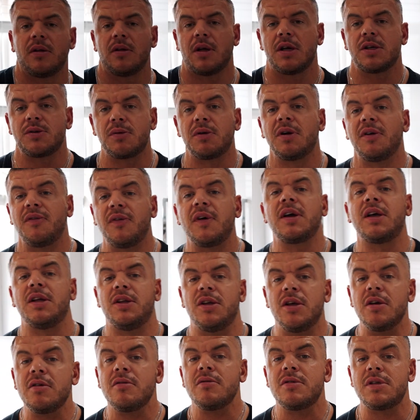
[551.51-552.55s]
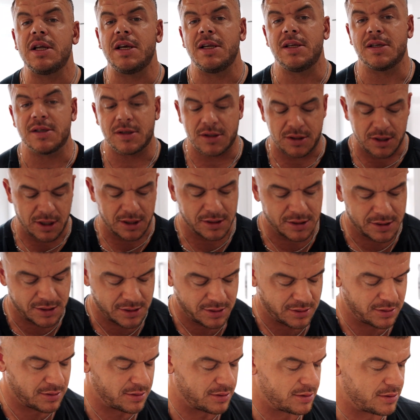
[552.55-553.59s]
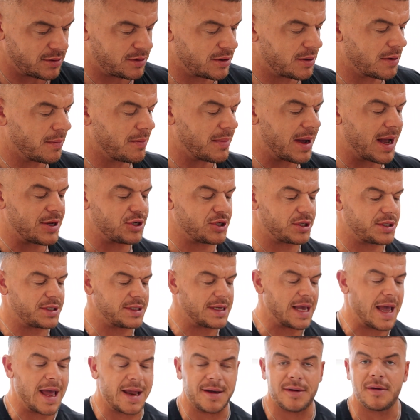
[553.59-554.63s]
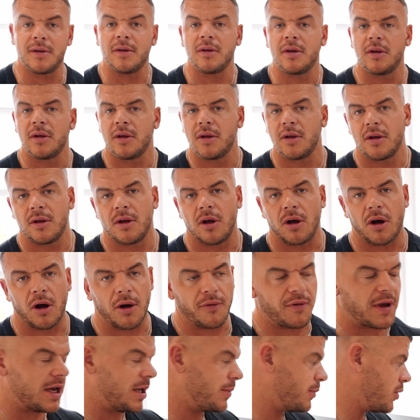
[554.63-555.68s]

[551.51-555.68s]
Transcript: that's what I fucking use, ladies and gents. Magic 10. Off any